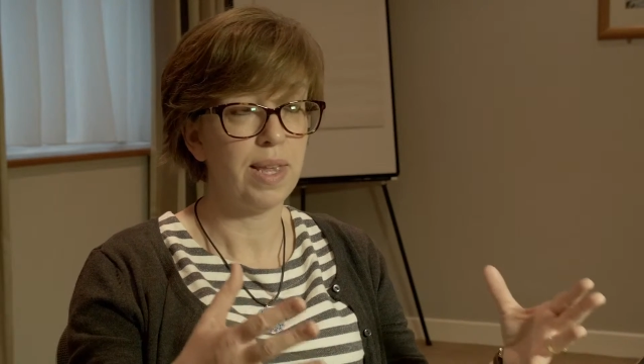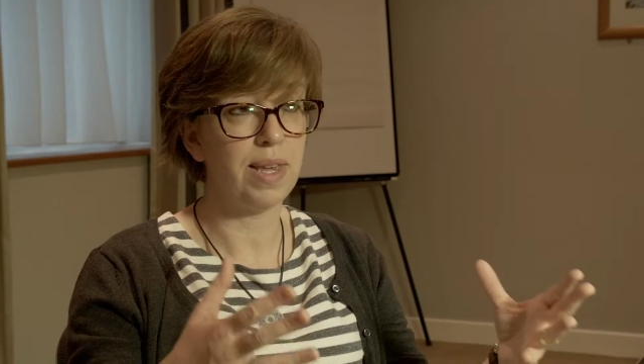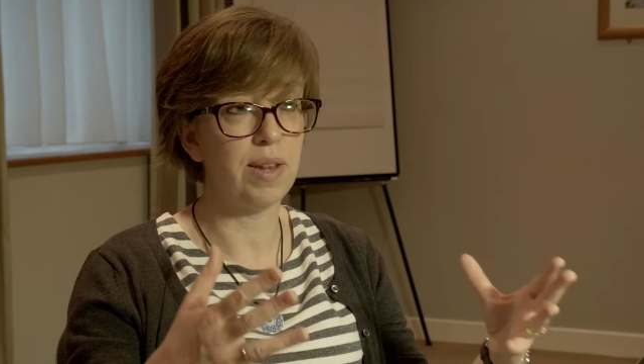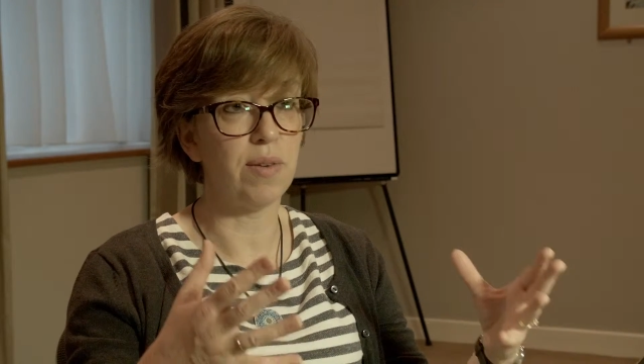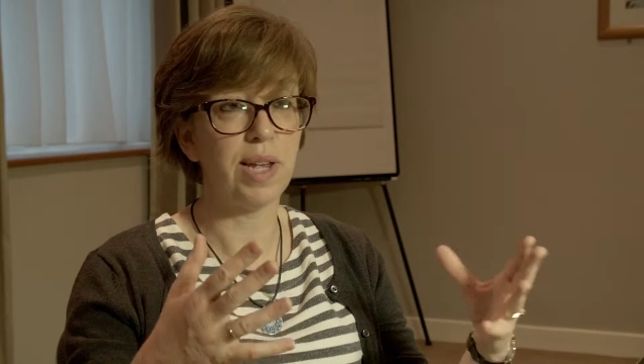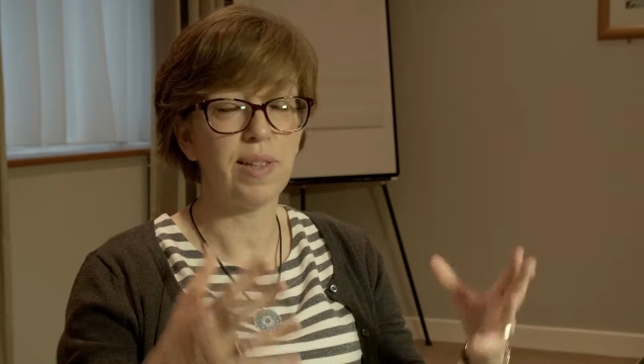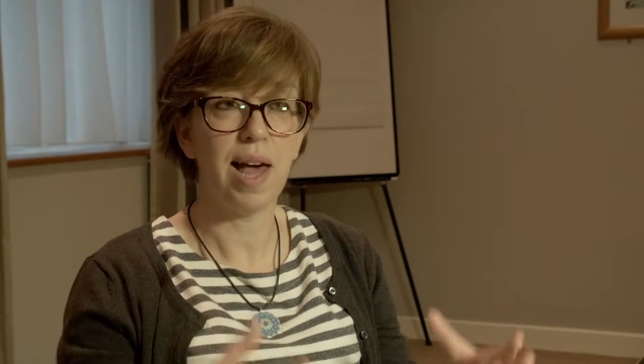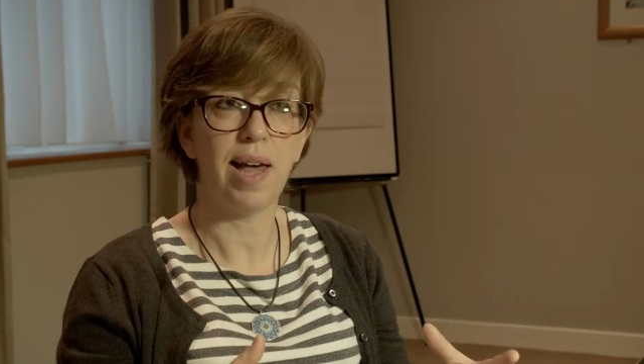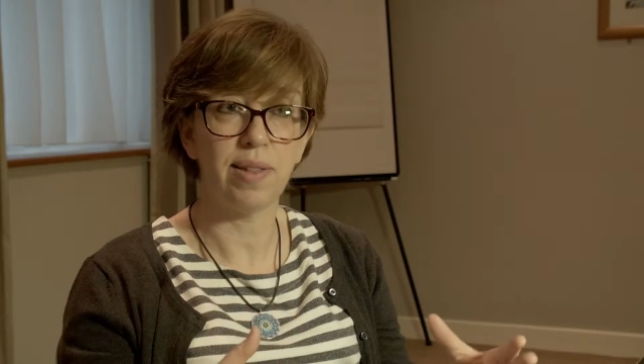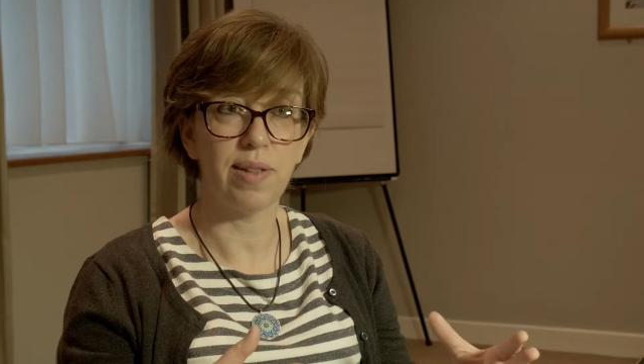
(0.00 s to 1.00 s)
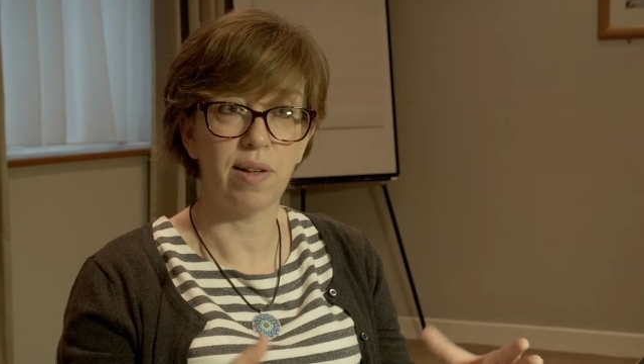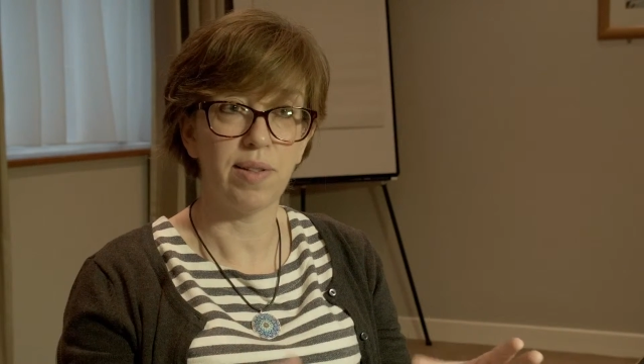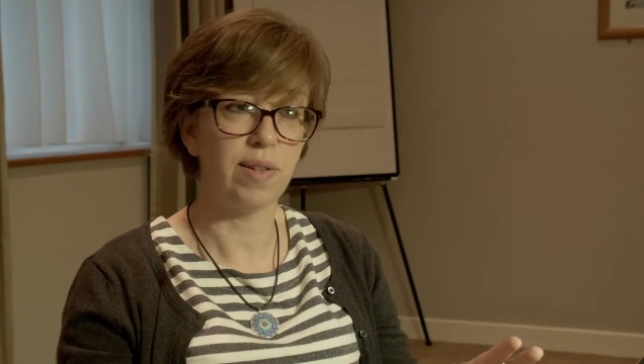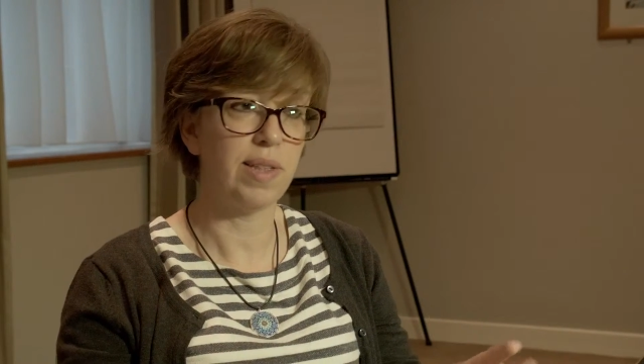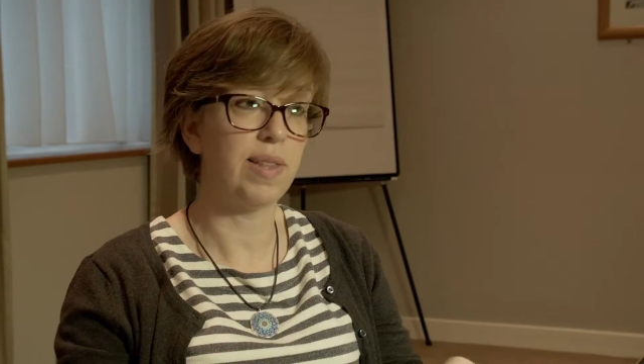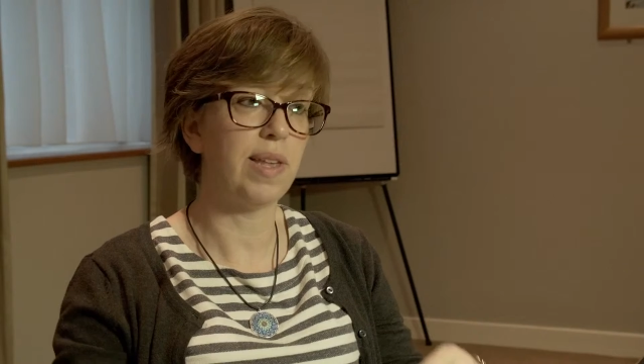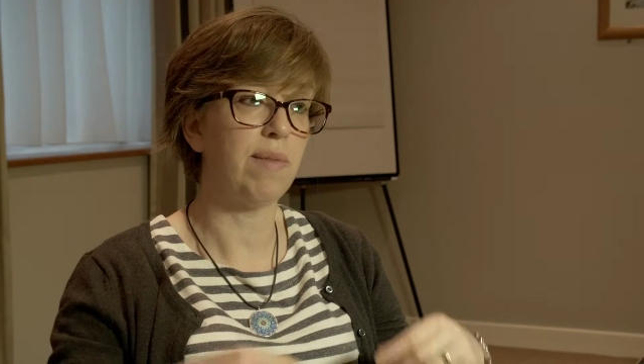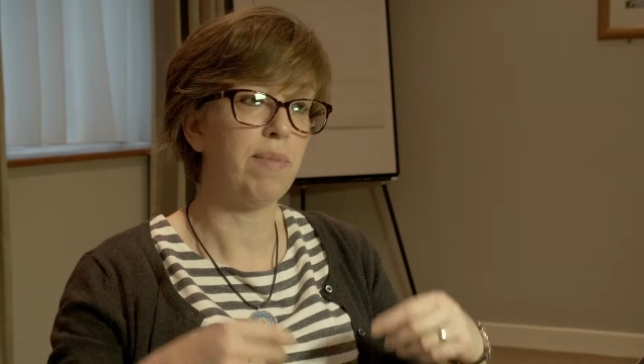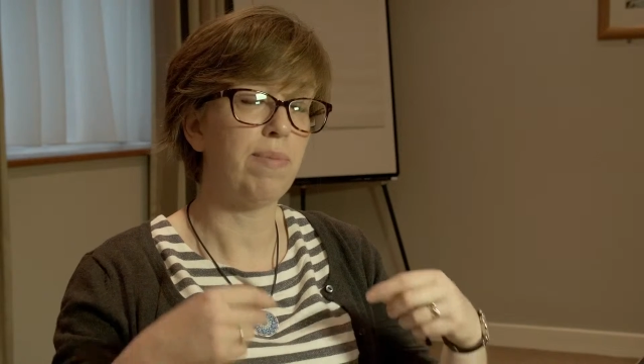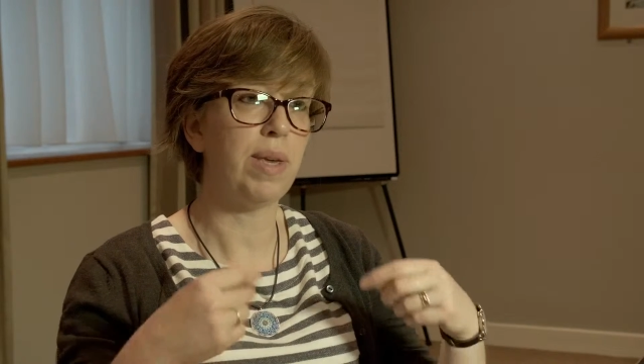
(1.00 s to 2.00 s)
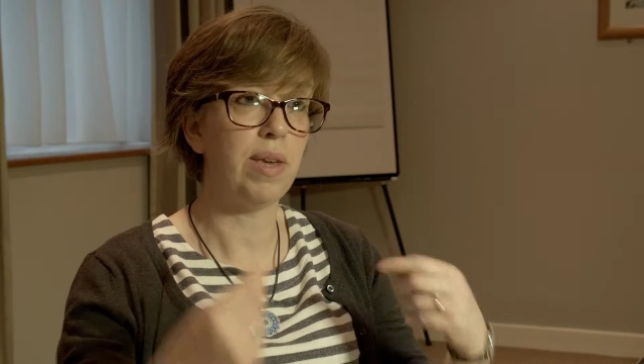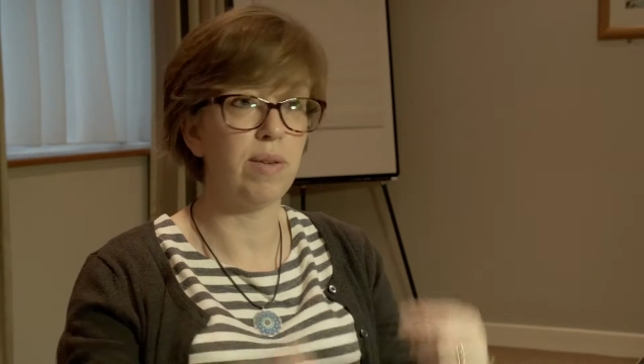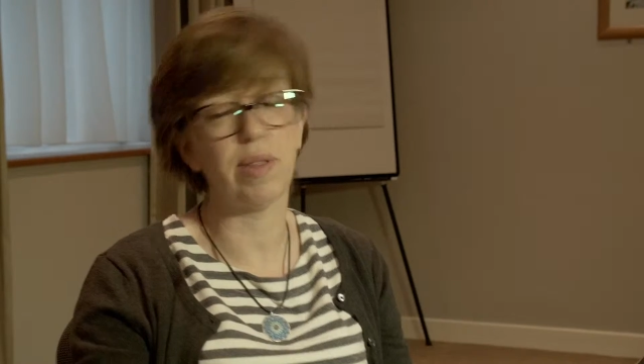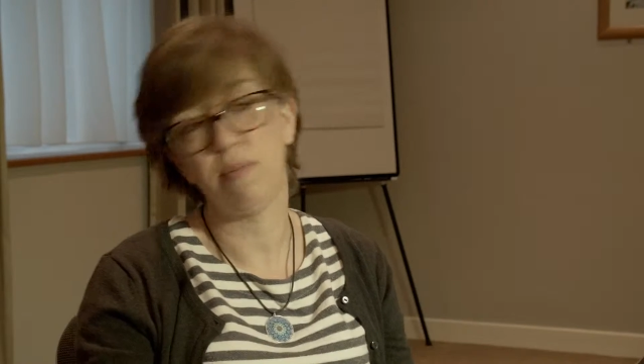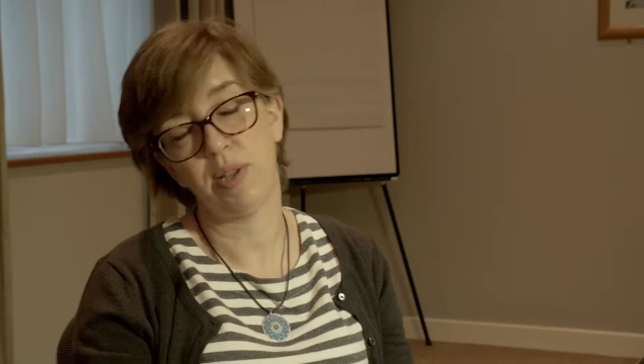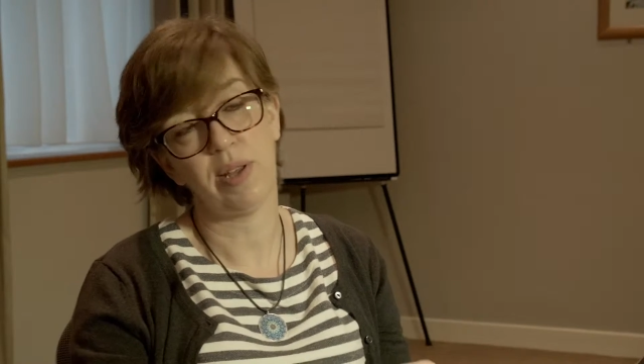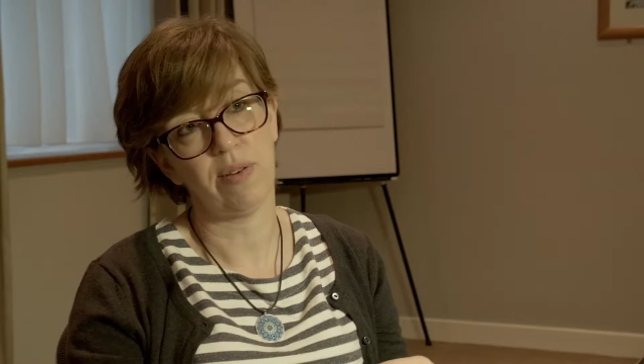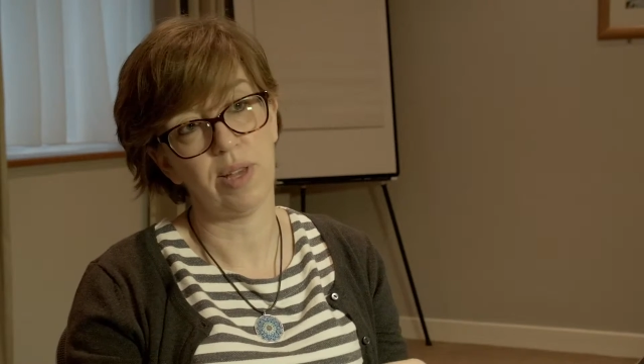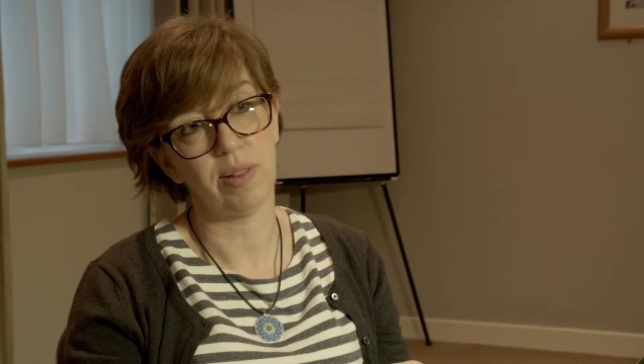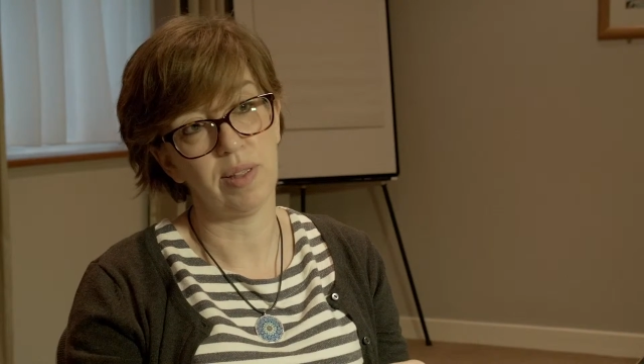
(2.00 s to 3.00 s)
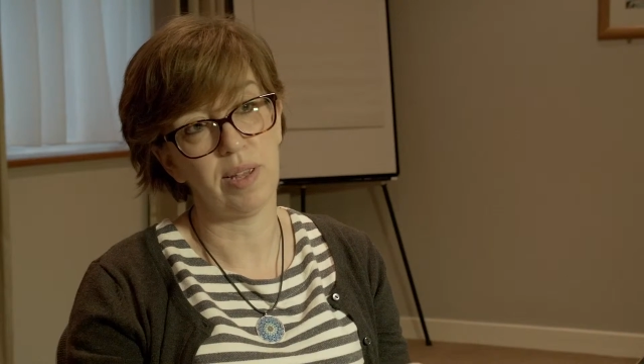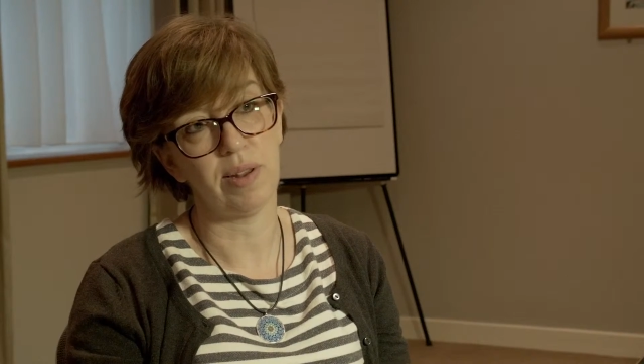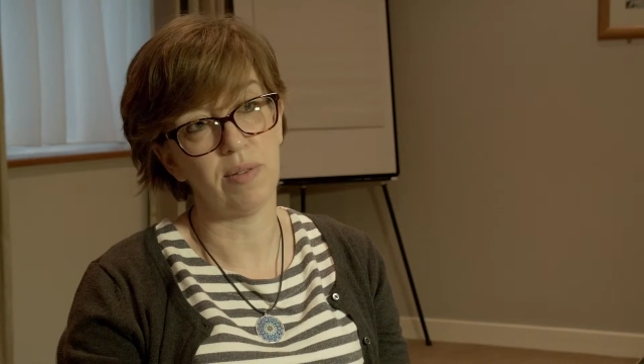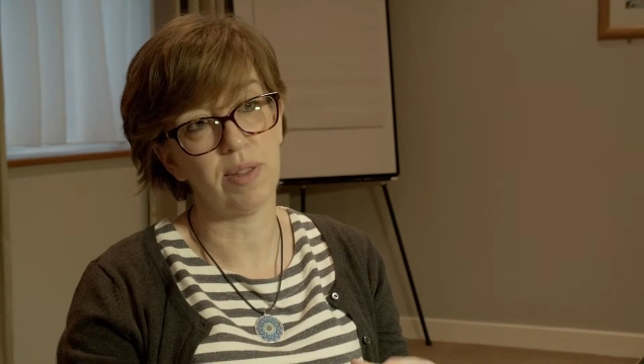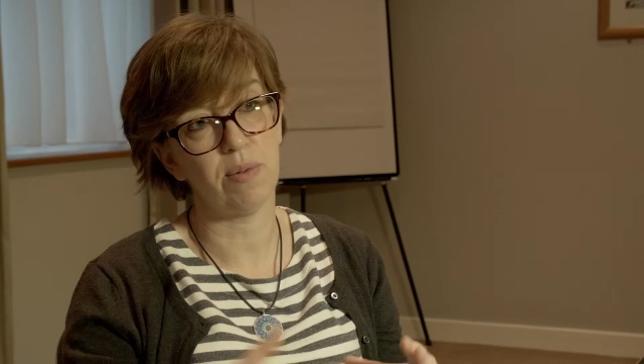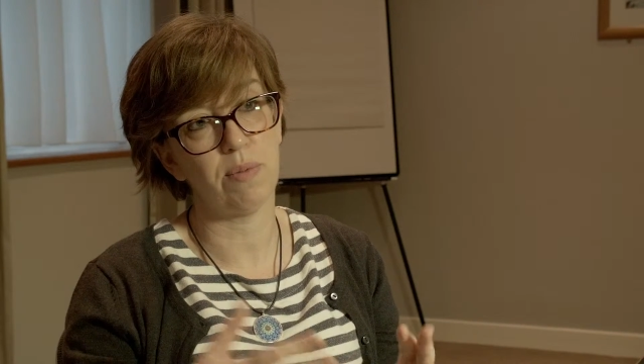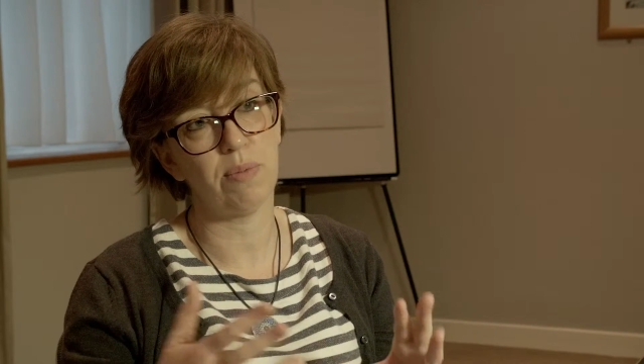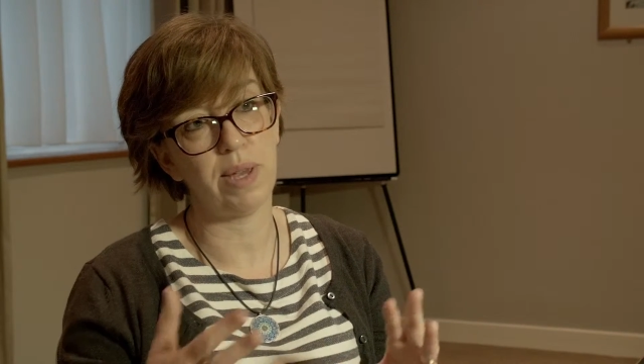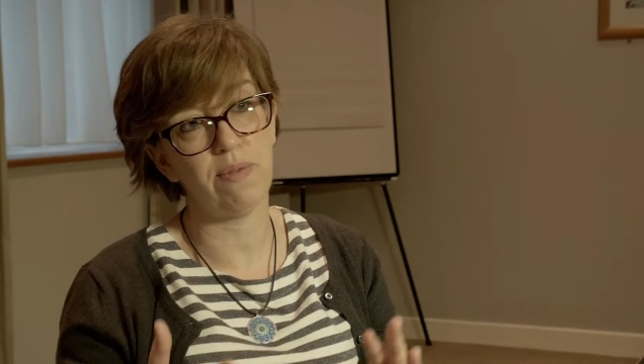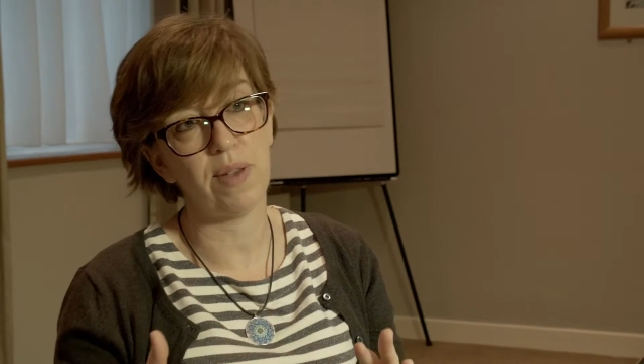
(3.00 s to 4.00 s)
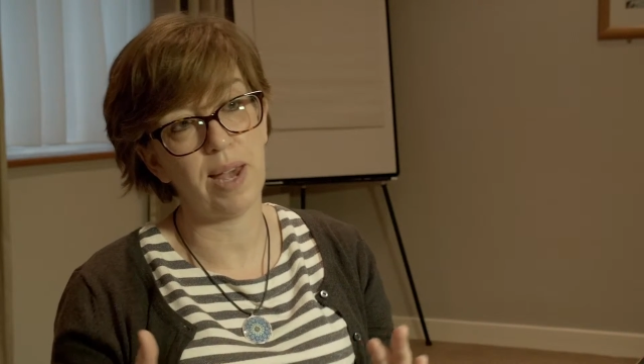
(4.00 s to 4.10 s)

you know, it's hands-on, so that they're maybe using materials, you know. So we've